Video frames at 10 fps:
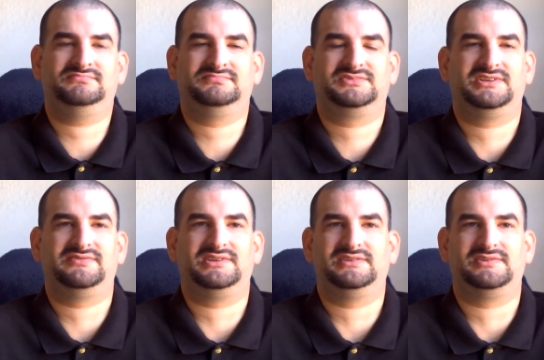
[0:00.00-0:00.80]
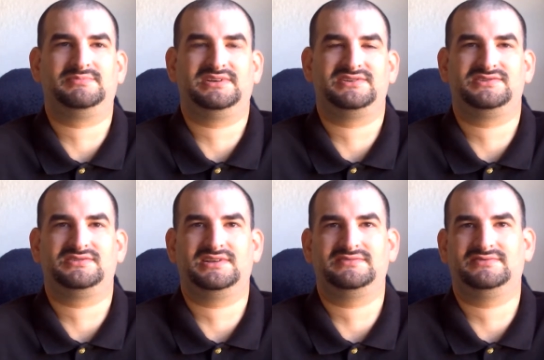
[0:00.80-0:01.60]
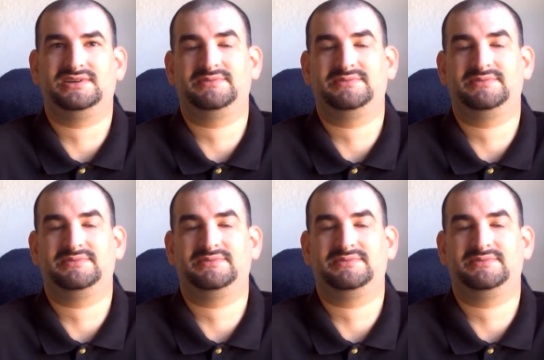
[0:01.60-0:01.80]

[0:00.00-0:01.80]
can really replace your loved one.